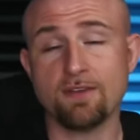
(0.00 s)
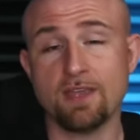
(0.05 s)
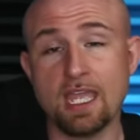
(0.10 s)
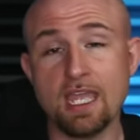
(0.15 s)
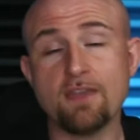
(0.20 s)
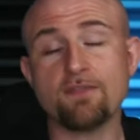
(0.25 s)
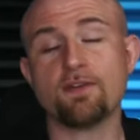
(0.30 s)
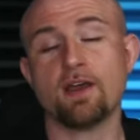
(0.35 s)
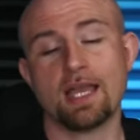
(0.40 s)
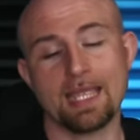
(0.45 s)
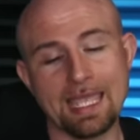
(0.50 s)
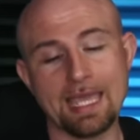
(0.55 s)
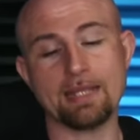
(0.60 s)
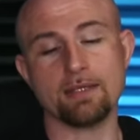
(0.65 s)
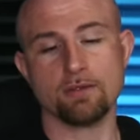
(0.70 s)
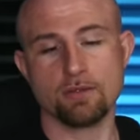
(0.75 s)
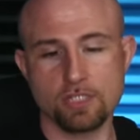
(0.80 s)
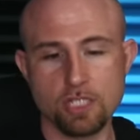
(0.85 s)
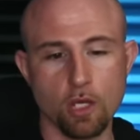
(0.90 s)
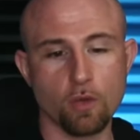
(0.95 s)
if, again,
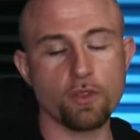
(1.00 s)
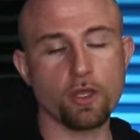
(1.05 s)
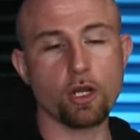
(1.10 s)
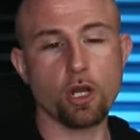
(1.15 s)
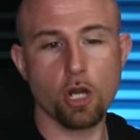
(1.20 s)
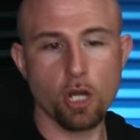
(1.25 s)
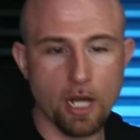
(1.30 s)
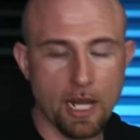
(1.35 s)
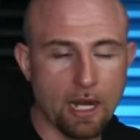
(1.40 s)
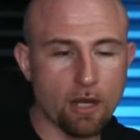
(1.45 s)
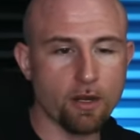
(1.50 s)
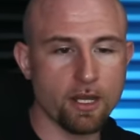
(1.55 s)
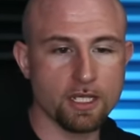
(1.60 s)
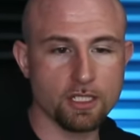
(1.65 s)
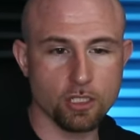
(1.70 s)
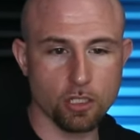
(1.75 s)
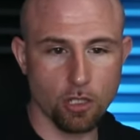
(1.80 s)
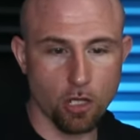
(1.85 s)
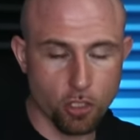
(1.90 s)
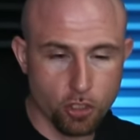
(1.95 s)
so there are areas,
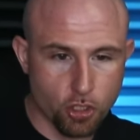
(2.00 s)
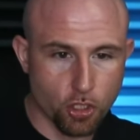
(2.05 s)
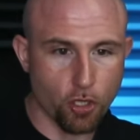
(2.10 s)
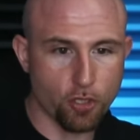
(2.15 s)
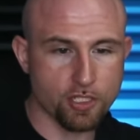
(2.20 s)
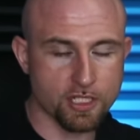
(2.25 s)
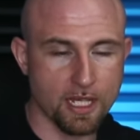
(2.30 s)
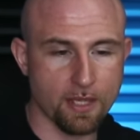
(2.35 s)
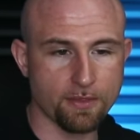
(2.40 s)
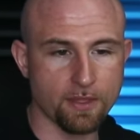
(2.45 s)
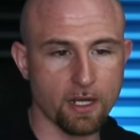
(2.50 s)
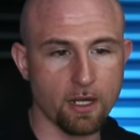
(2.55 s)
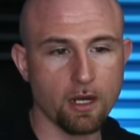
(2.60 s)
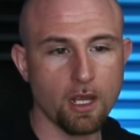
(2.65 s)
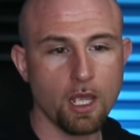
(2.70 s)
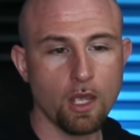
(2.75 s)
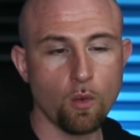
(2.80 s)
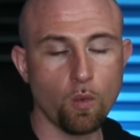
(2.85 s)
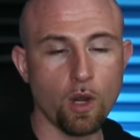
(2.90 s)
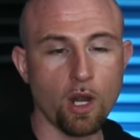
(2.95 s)
there are charts out there
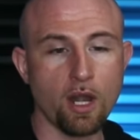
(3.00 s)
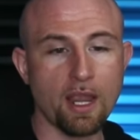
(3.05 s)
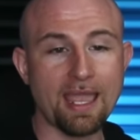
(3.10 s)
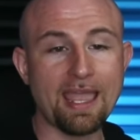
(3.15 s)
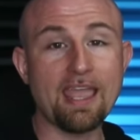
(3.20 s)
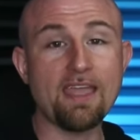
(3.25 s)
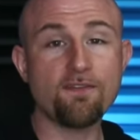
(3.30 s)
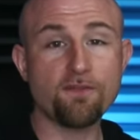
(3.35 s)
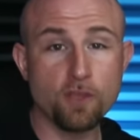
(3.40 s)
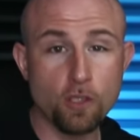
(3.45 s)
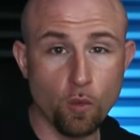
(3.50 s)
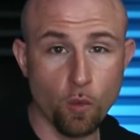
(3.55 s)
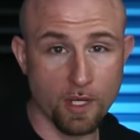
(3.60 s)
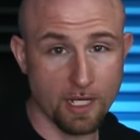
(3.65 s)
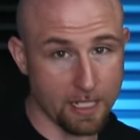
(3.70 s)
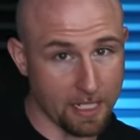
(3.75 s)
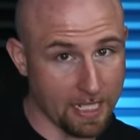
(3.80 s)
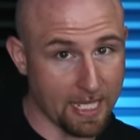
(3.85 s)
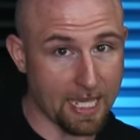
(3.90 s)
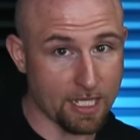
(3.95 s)
where if you
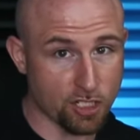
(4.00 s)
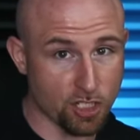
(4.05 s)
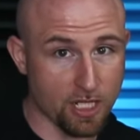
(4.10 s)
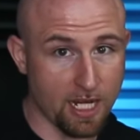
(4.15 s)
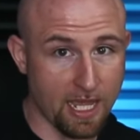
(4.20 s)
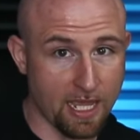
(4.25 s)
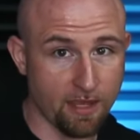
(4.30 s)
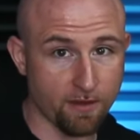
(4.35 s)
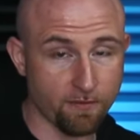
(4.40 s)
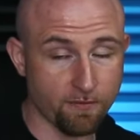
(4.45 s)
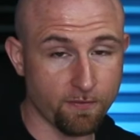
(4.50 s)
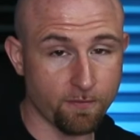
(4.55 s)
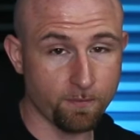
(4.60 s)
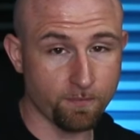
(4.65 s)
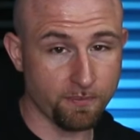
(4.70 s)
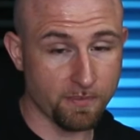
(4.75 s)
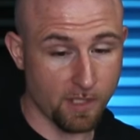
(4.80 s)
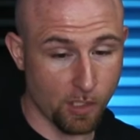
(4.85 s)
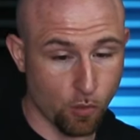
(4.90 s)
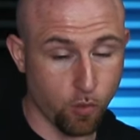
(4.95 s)
wanted to catch a knife,
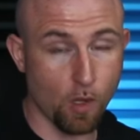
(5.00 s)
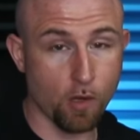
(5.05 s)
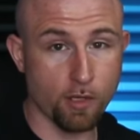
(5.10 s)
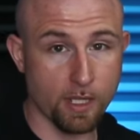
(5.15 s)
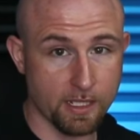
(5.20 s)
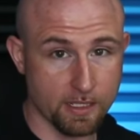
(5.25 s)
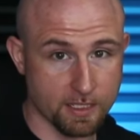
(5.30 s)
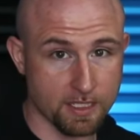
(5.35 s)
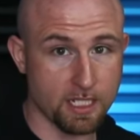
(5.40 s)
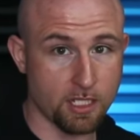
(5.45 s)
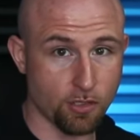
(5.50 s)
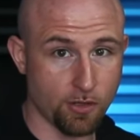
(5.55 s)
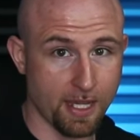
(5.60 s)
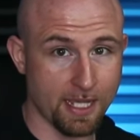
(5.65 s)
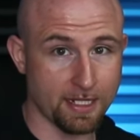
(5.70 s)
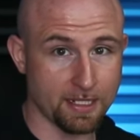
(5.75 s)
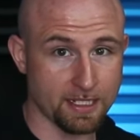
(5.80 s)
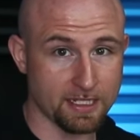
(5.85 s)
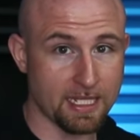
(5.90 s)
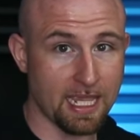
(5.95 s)
quoting senior
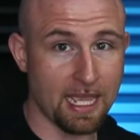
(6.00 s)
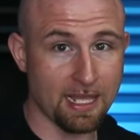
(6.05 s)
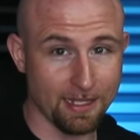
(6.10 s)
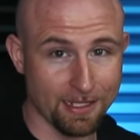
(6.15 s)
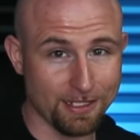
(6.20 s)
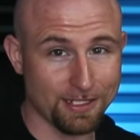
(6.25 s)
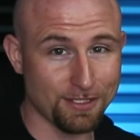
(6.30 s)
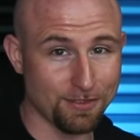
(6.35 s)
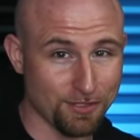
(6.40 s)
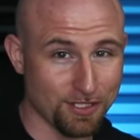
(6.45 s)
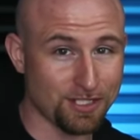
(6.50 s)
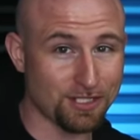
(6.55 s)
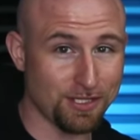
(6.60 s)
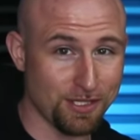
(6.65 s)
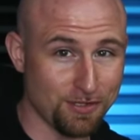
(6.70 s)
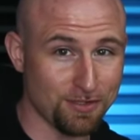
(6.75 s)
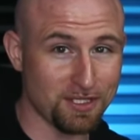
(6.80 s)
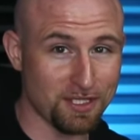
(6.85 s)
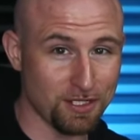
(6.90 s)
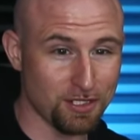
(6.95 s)
analyst Alex, who just
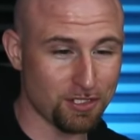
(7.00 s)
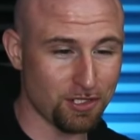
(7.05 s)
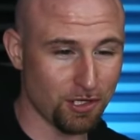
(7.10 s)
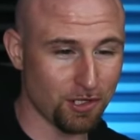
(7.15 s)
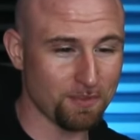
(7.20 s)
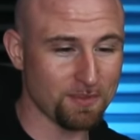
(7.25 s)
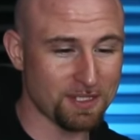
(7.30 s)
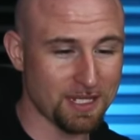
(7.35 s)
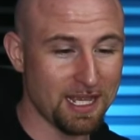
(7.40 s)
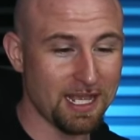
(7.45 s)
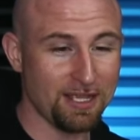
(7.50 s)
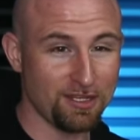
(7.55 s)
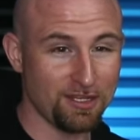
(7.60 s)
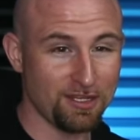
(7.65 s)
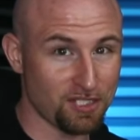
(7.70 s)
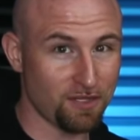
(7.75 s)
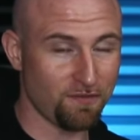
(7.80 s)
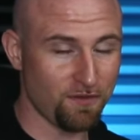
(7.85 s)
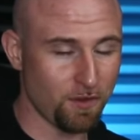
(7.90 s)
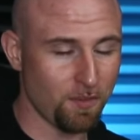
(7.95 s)
used these terms
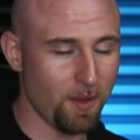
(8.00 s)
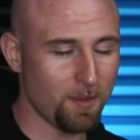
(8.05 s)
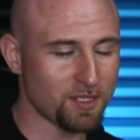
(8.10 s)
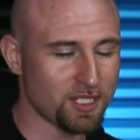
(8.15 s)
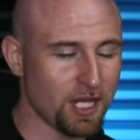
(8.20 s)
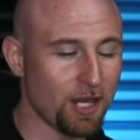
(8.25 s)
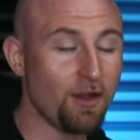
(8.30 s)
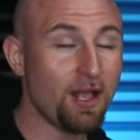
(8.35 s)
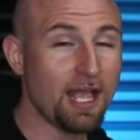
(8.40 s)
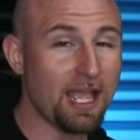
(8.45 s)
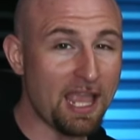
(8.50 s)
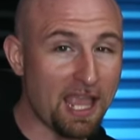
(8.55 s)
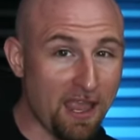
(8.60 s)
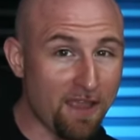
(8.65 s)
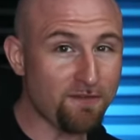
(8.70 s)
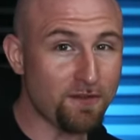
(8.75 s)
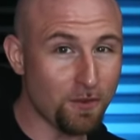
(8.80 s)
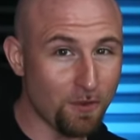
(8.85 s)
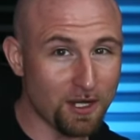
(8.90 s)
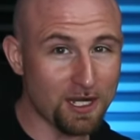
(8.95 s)
just a few moments ago,
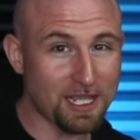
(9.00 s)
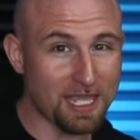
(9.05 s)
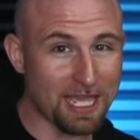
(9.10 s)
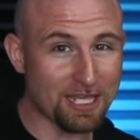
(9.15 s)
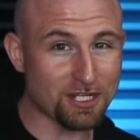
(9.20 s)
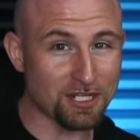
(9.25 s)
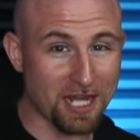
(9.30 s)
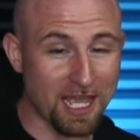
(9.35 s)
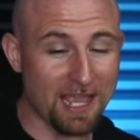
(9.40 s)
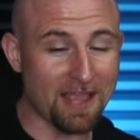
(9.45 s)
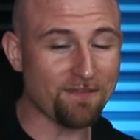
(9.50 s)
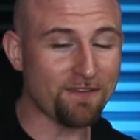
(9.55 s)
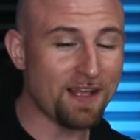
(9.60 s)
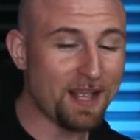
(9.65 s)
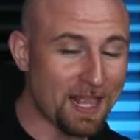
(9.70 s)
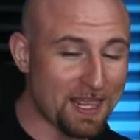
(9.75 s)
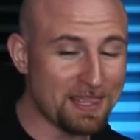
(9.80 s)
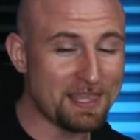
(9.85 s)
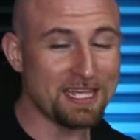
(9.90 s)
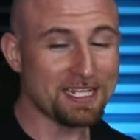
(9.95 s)
if you wanted to catch a knife,
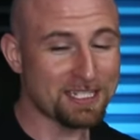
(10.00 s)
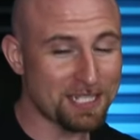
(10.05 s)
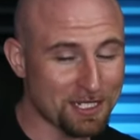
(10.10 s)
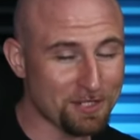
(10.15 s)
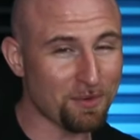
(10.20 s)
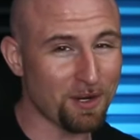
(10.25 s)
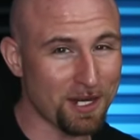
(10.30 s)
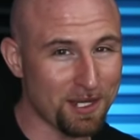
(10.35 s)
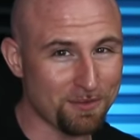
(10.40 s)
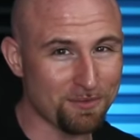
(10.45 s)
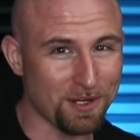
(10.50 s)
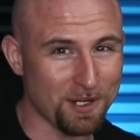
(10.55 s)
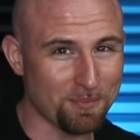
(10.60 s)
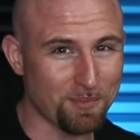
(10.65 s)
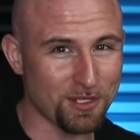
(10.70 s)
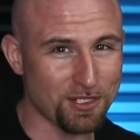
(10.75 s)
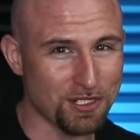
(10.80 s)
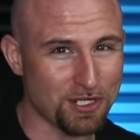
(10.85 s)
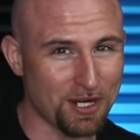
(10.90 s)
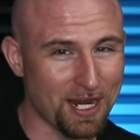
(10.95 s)
this is where you'd want to
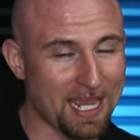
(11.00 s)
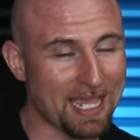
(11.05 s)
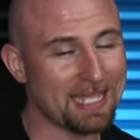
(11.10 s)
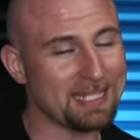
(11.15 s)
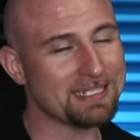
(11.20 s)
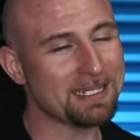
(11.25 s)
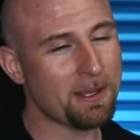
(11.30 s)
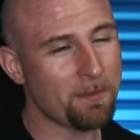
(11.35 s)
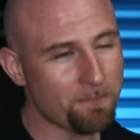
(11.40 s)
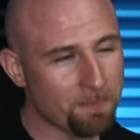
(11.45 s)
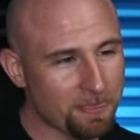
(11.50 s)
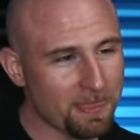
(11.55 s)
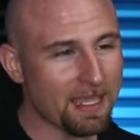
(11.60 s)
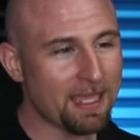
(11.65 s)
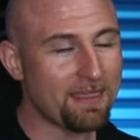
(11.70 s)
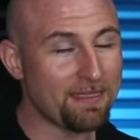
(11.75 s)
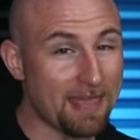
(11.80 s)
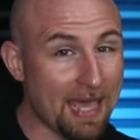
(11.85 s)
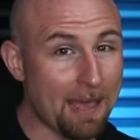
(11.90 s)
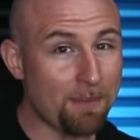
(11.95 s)
put your hand.
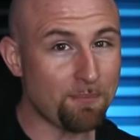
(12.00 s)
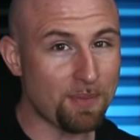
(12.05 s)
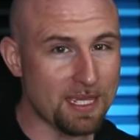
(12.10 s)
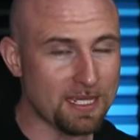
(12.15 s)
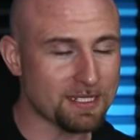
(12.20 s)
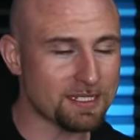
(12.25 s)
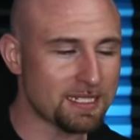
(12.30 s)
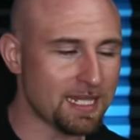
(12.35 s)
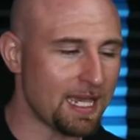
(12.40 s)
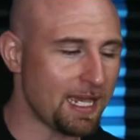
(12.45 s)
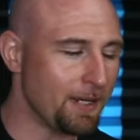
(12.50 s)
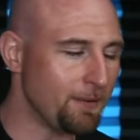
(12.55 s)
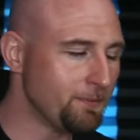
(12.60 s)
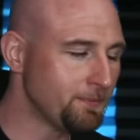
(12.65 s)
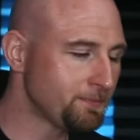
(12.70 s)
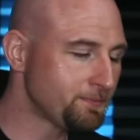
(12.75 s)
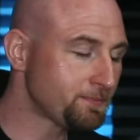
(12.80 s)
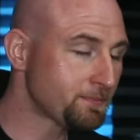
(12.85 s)
That being said,